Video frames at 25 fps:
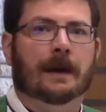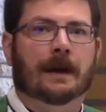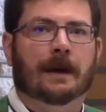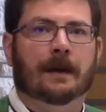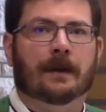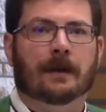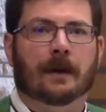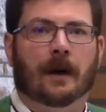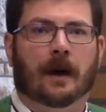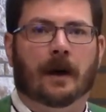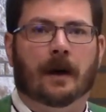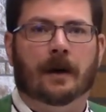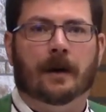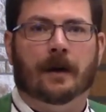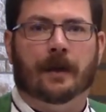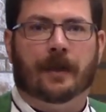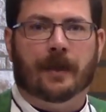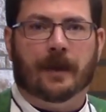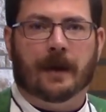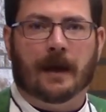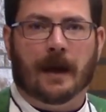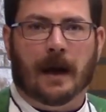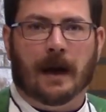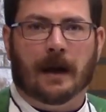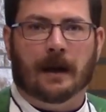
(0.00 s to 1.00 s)
get our
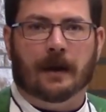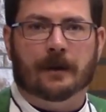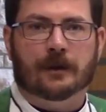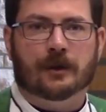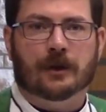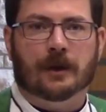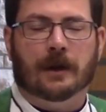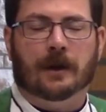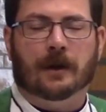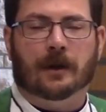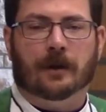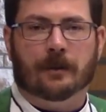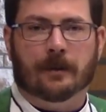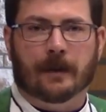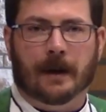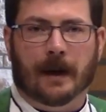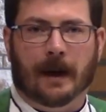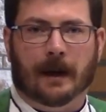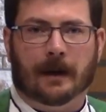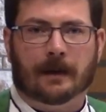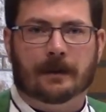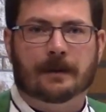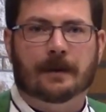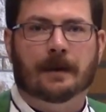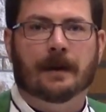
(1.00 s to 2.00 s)
theology
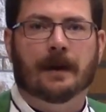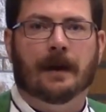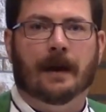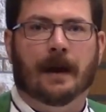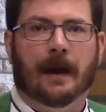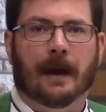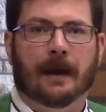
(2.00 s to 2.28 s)
correct